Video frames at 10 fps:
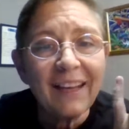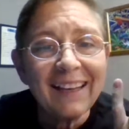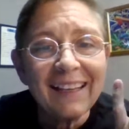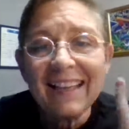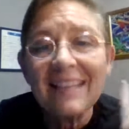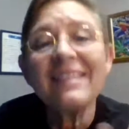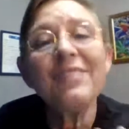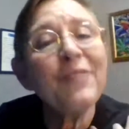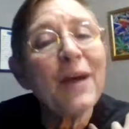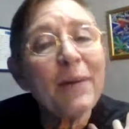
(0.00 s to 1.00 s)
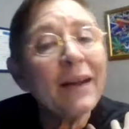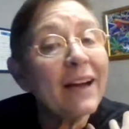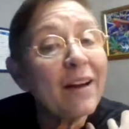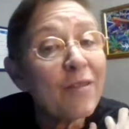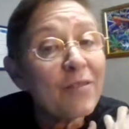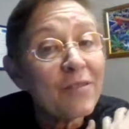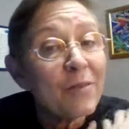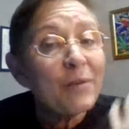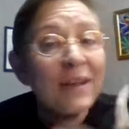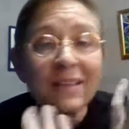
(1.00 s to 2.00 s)
Like, that's the vibe I got off of
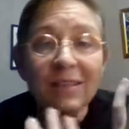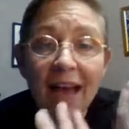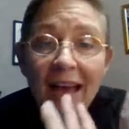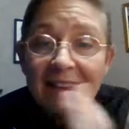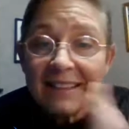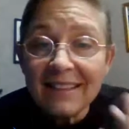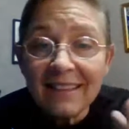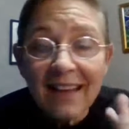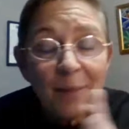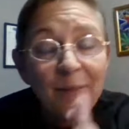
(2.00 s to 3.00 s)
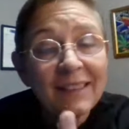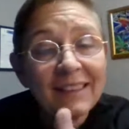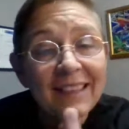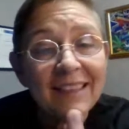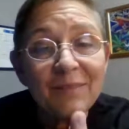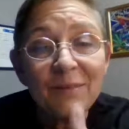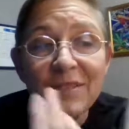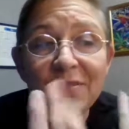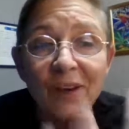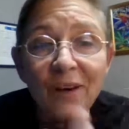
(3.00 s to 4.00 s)
the place. It
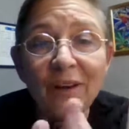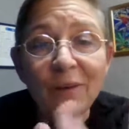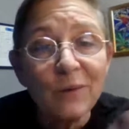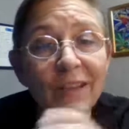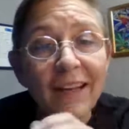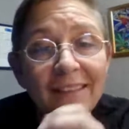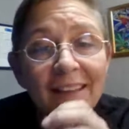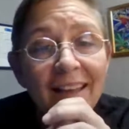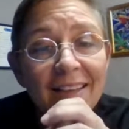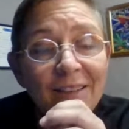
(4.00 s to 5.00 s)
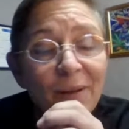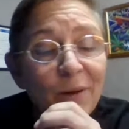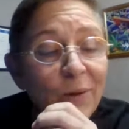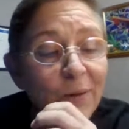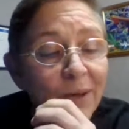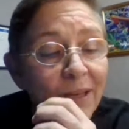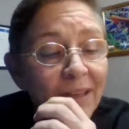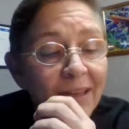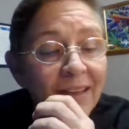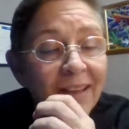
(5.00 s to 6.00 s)
was very cool like that. So
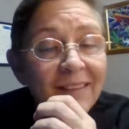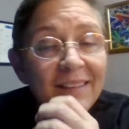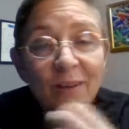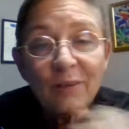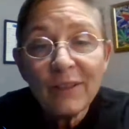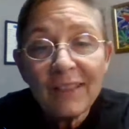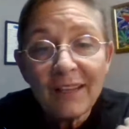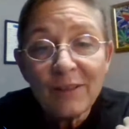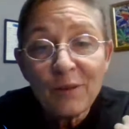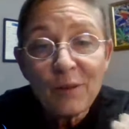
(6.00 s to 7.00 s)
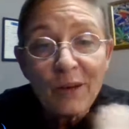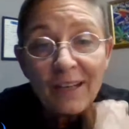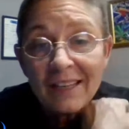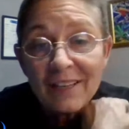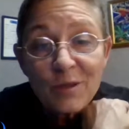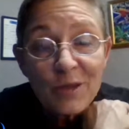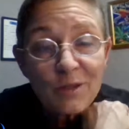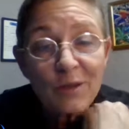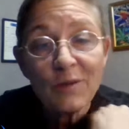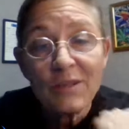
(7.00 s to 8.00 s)
definitely, if you are in the
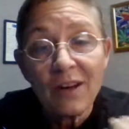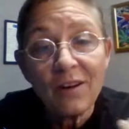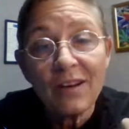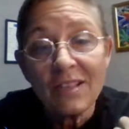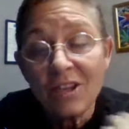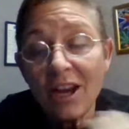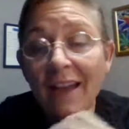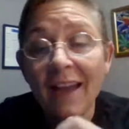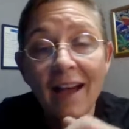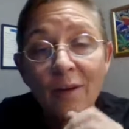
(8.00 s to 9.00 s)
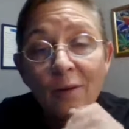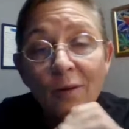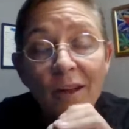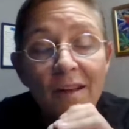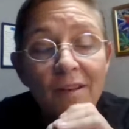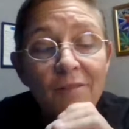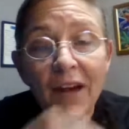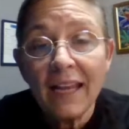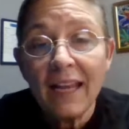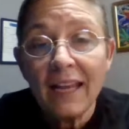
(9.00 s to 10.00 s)
Treasure Coast area, check out
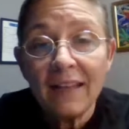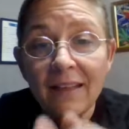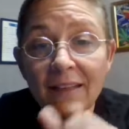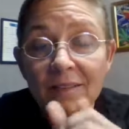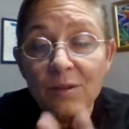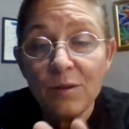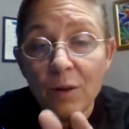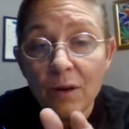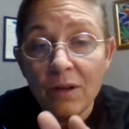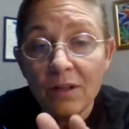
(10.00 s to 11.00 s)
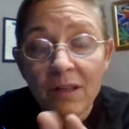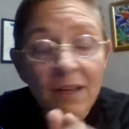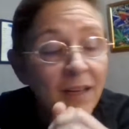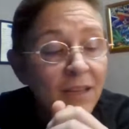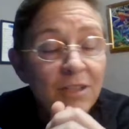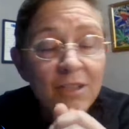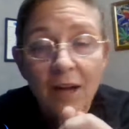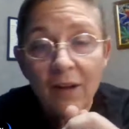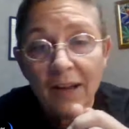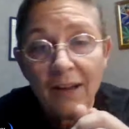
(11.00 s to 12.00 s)
Vitacan Stewart.
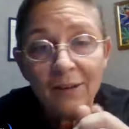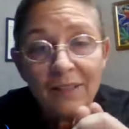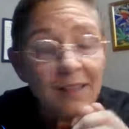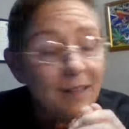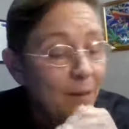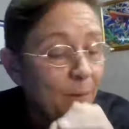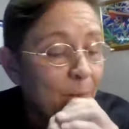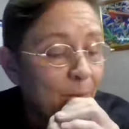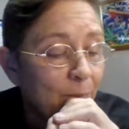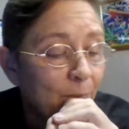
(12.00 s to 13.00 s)
Shout out to them.